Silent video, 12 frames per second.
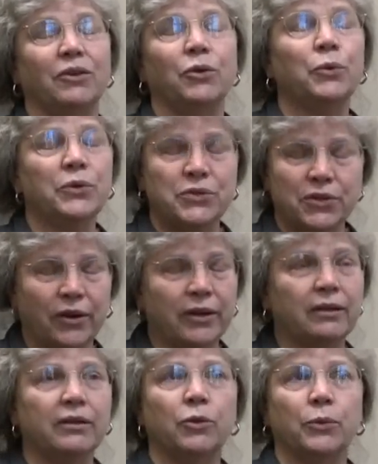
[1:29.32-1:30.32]
You will
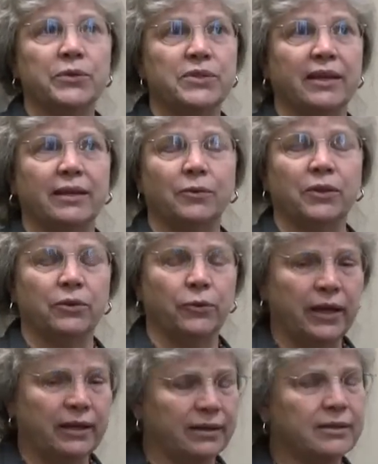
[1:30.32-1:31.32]
start it, you will say it with
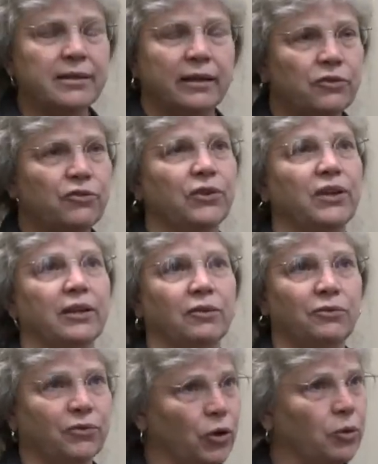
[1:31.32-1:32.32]
great attention
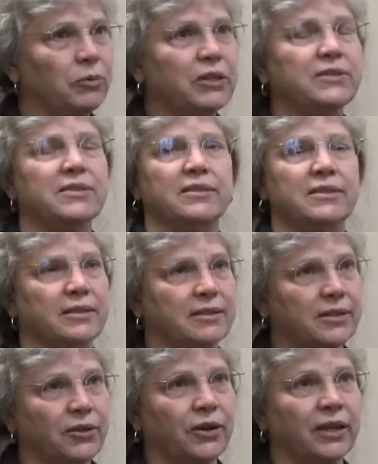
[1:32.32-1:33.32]
and firmness and
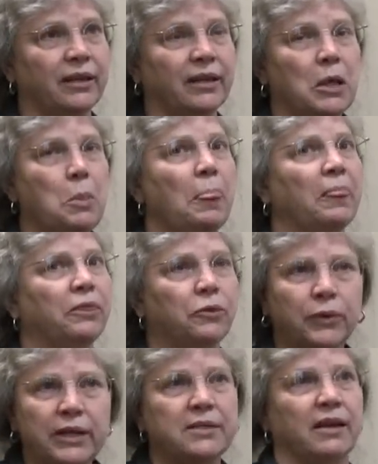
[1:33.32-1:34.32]
sincerity,
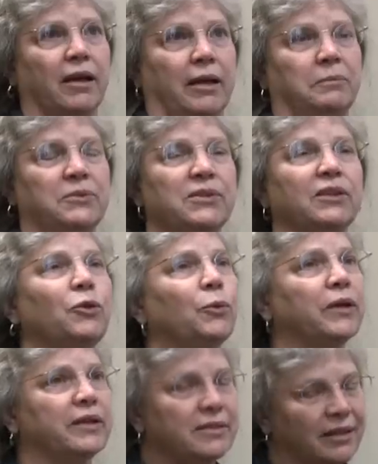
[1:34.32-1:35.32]
3 times, then you
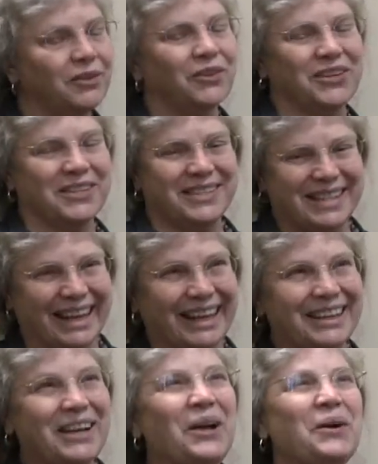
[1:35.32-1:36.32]
will continue to say
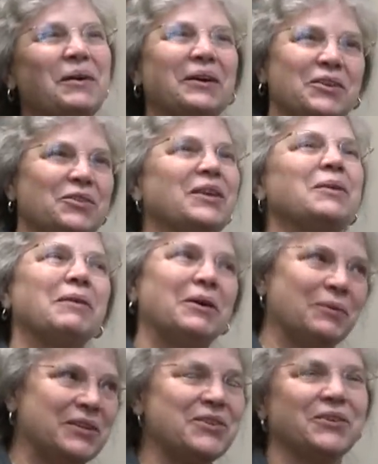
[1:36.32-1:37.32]
it while you think
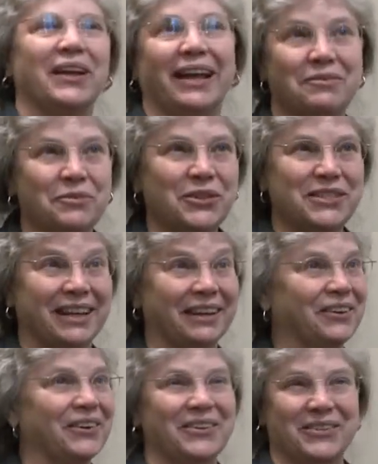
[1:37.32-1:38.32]
about what you're going to have for
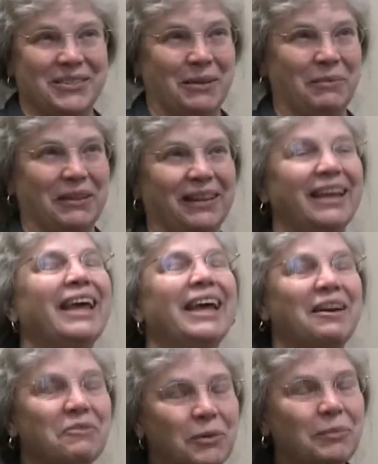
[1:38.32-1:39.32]
dinner or something.
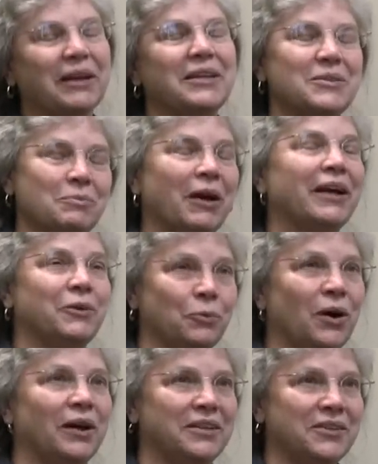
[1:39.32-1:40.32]
Everybody's mind
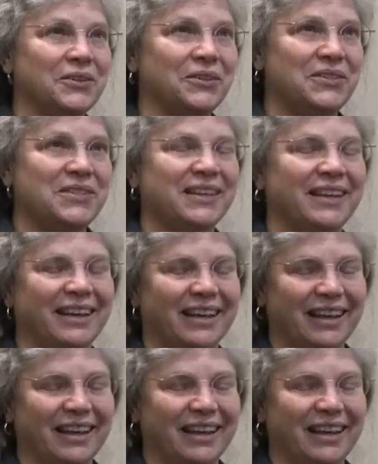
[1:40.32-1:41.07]
wanders.